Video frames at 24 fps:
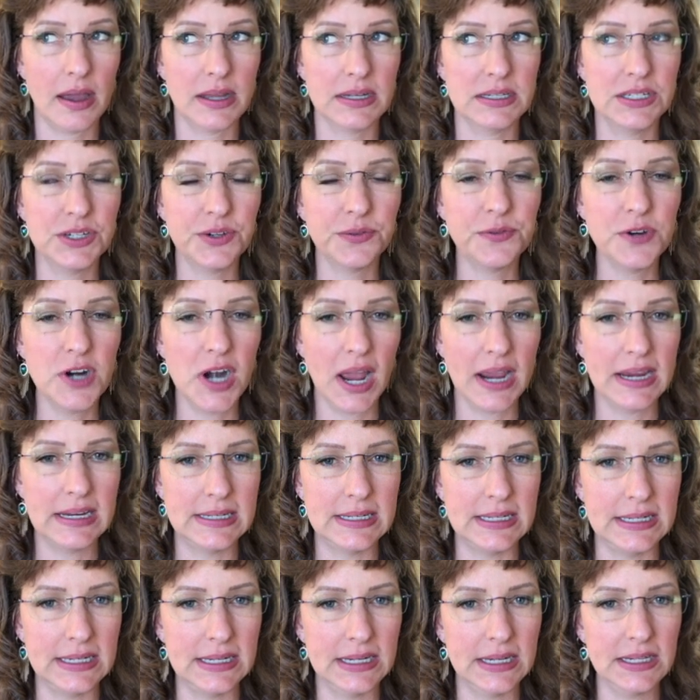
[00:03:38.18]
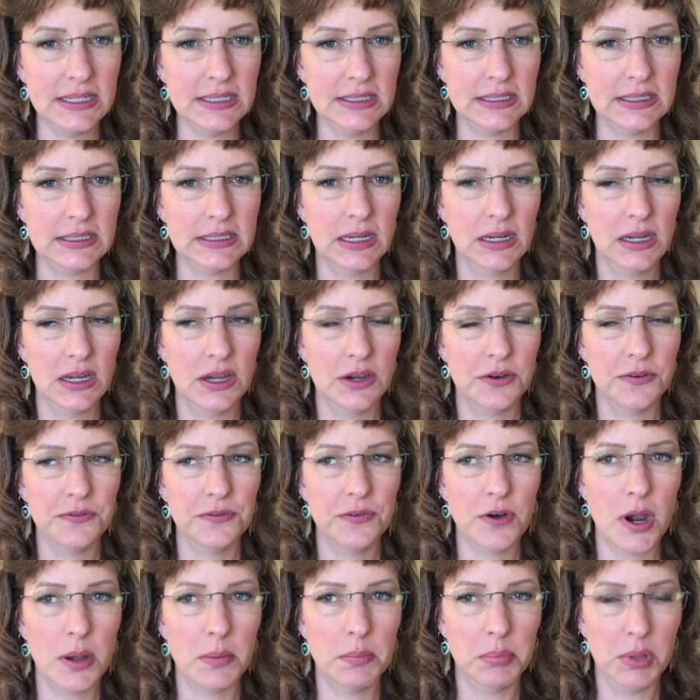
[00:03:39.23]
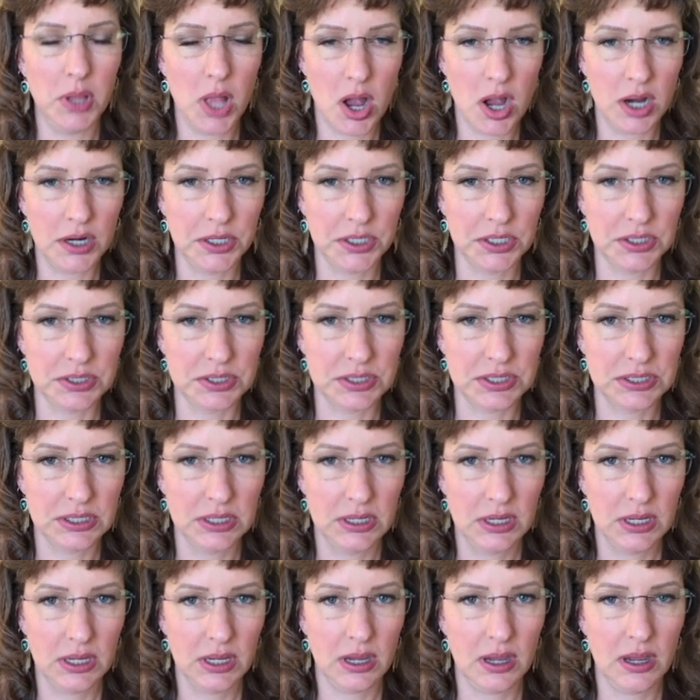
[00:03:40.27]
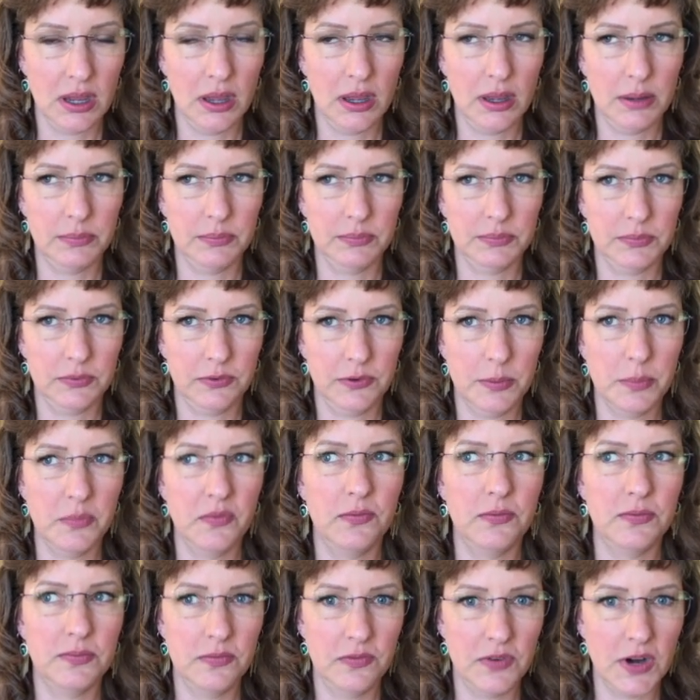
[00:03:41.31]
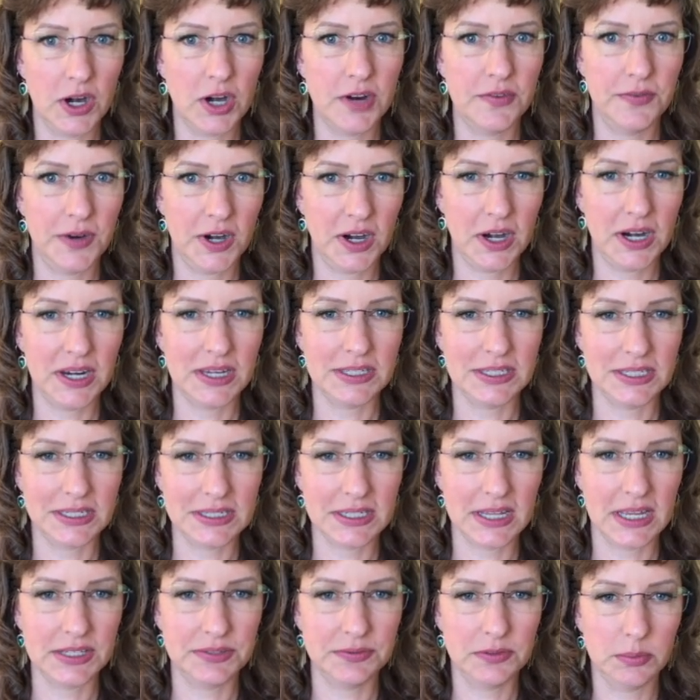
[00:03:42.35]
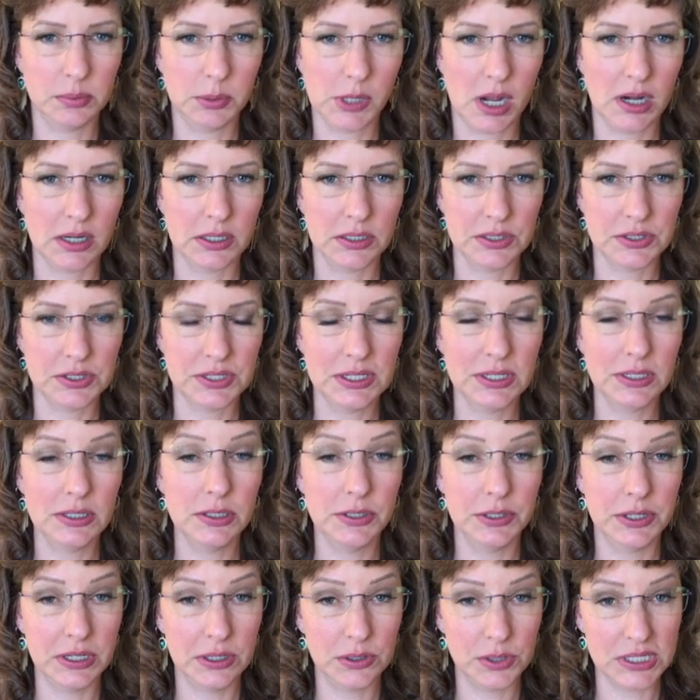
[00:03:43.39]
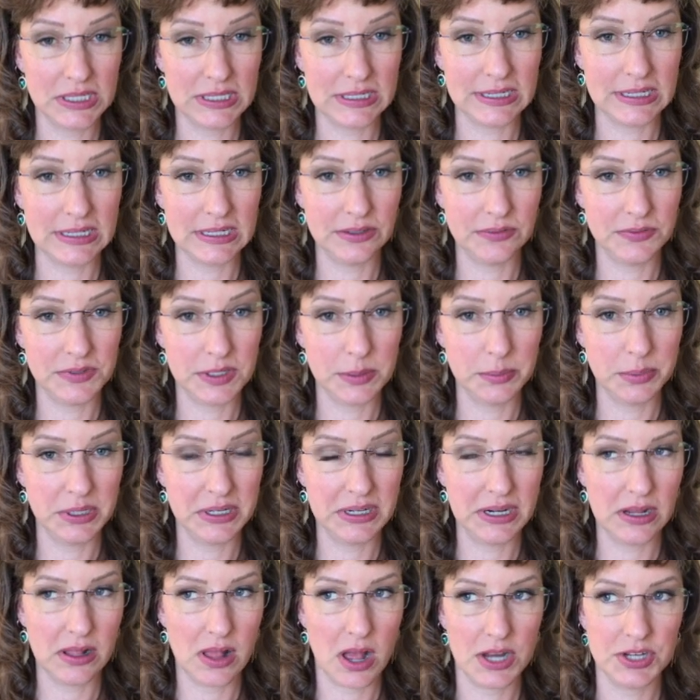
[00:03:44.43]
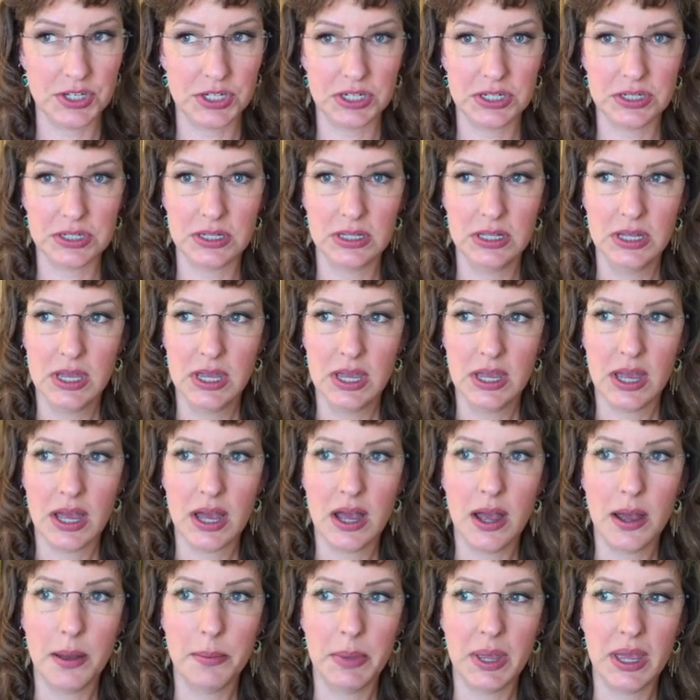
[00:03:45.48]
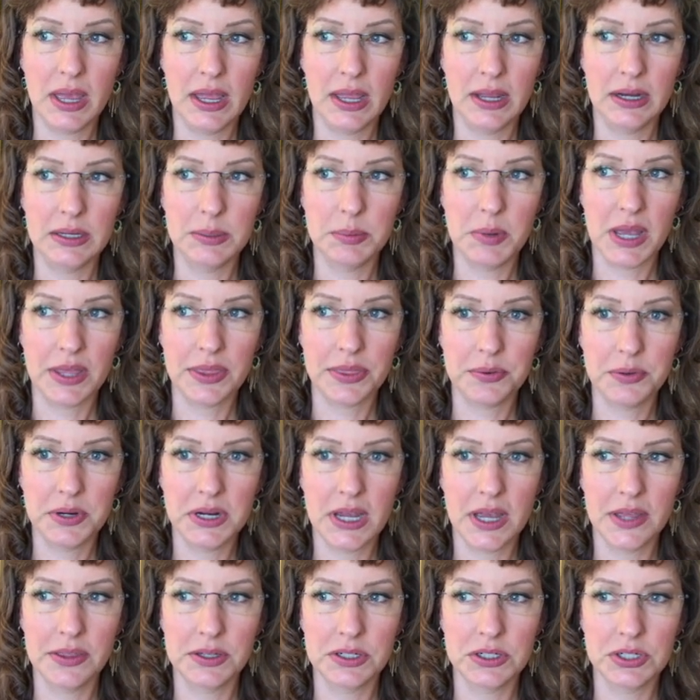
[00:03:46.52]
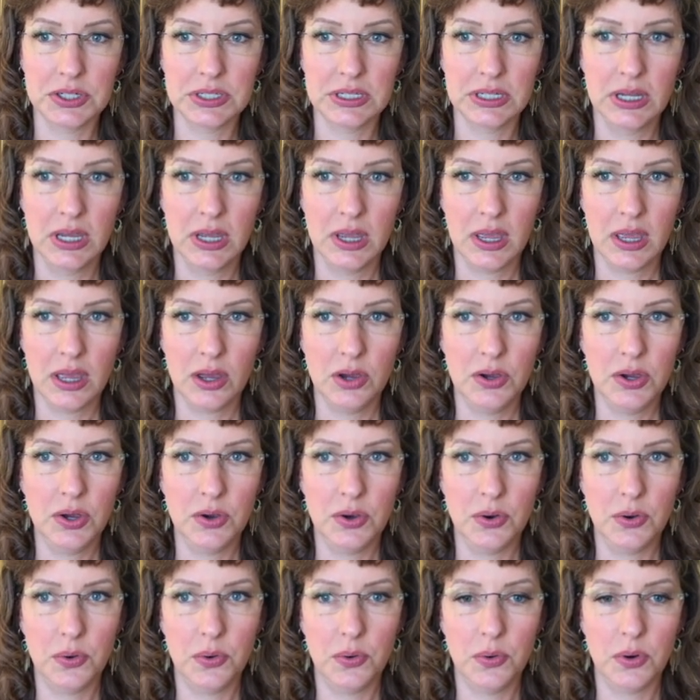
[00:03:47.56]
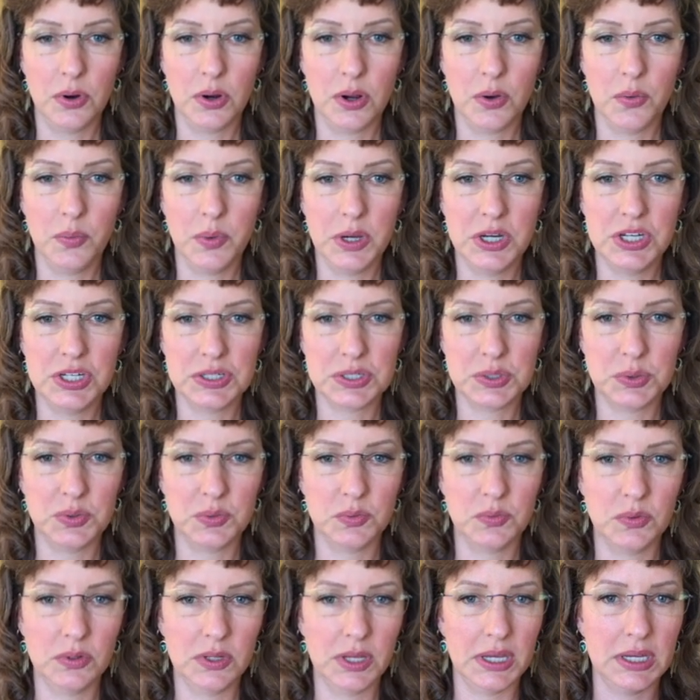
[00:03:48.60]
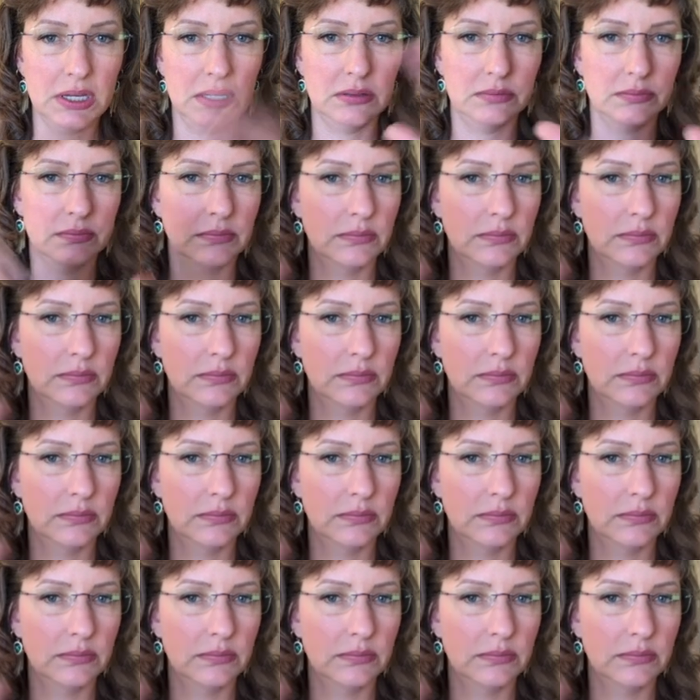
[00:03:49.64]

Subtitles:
different ideas from bloggers, from very, very successful bloggers, including Christine of Simply Nailogical, and about 3 others, who we just like